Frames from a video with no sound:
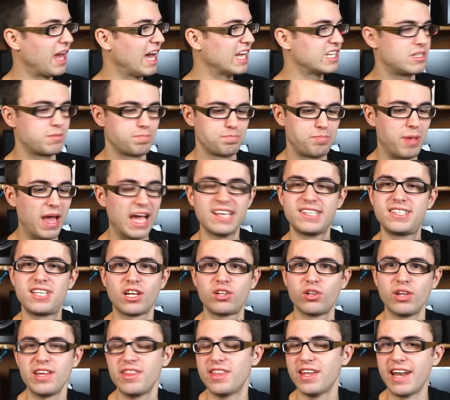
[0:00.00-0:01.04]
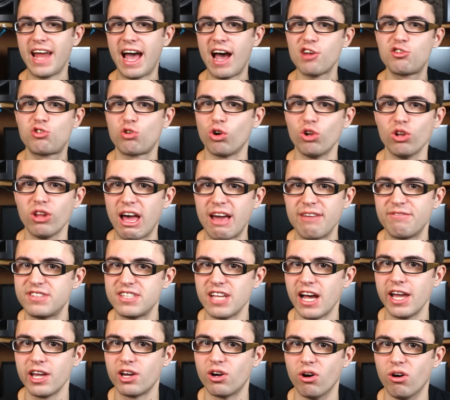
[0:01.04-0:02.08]
That's basically the natural life
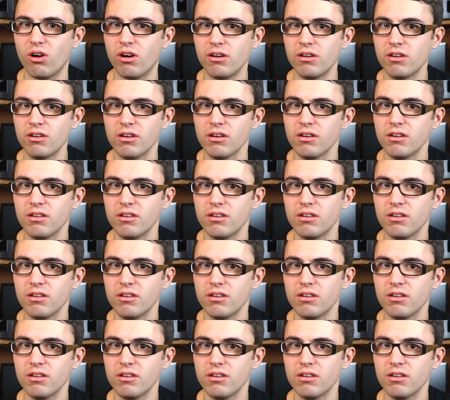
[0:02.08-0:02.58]
cycle.